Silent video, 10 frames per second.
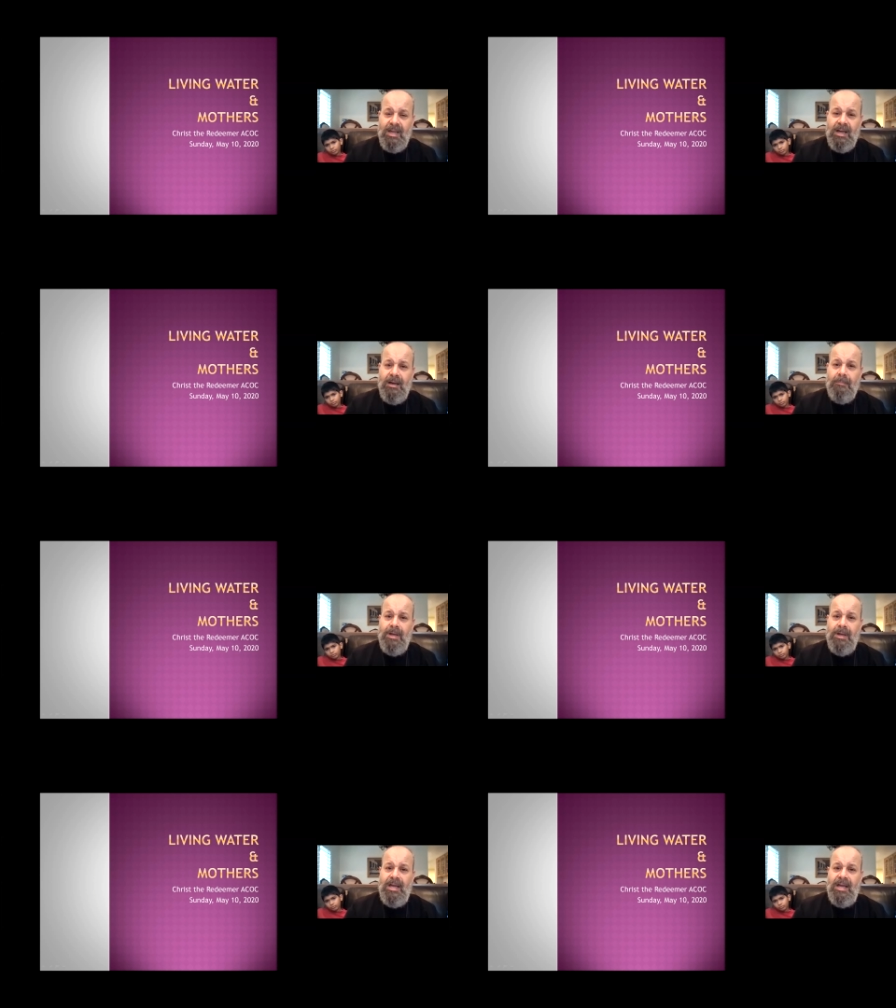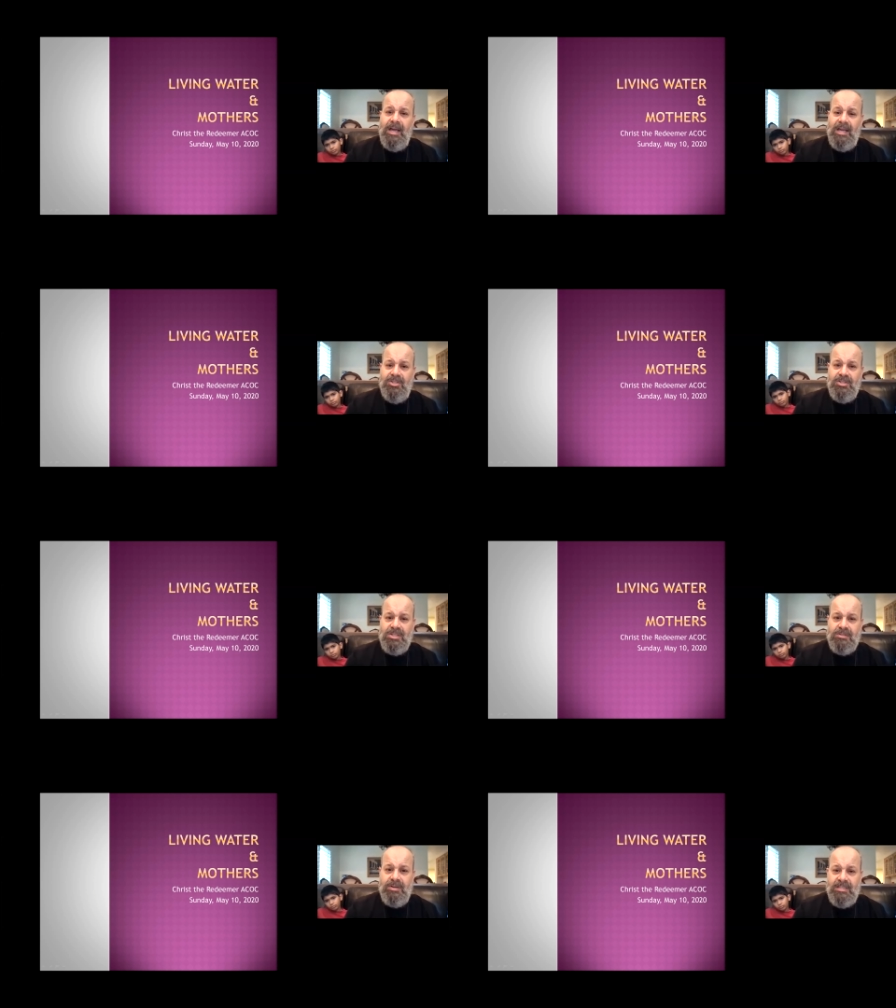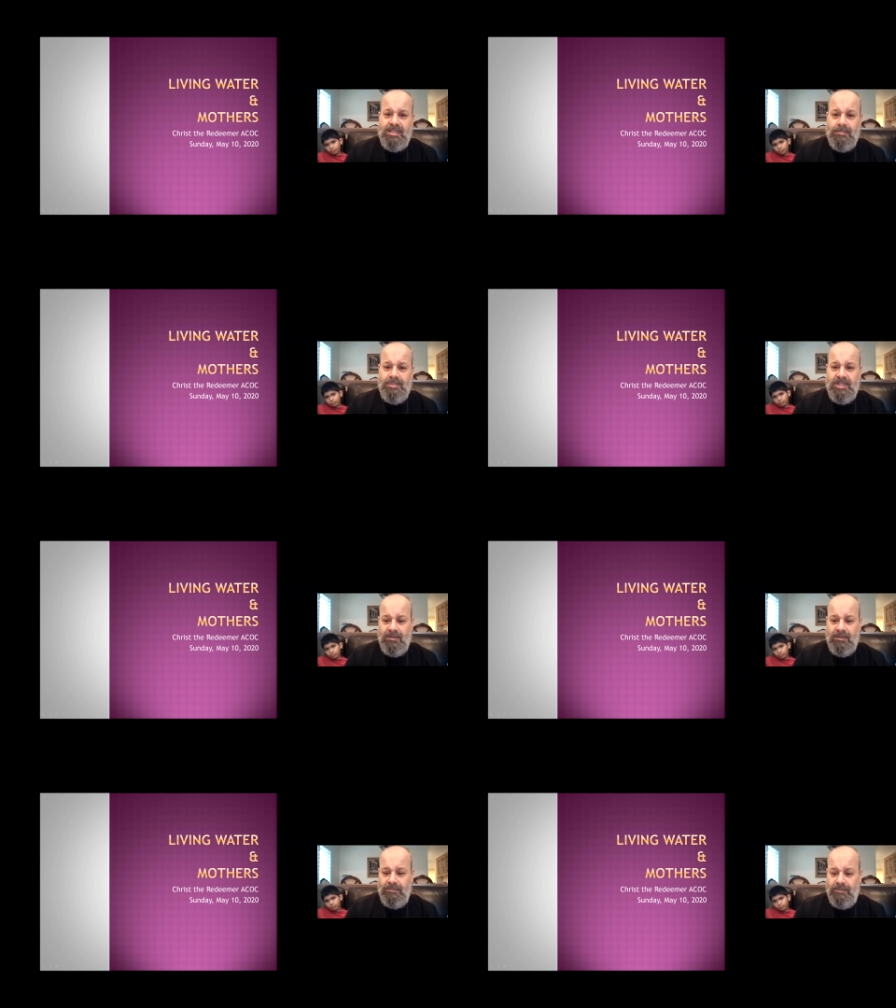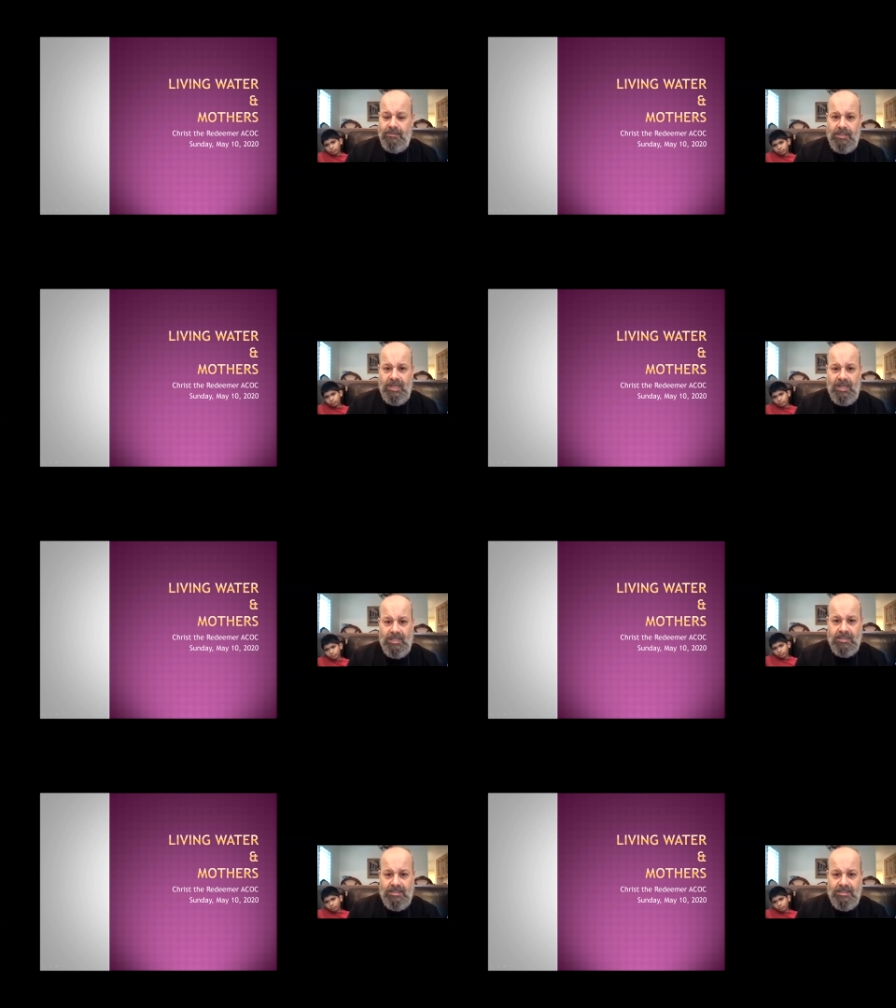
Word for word: Um, and Jesus Christ himself, uh,